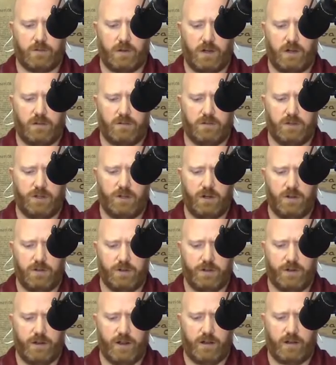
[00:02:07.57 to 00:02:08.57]
Well, you know,
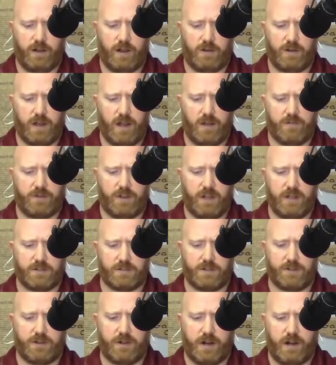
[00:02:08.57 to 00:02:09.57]
you're not allowed to have
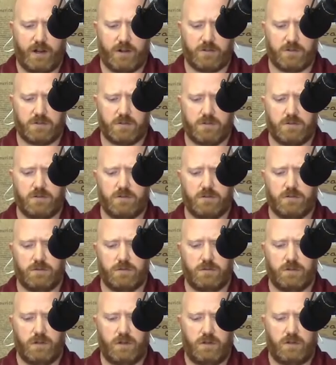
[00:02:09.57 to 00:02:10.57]
guests in your house.
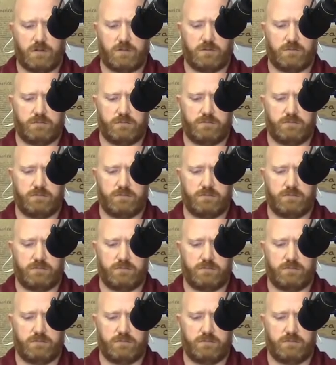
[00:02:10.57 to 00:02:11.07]
Oh.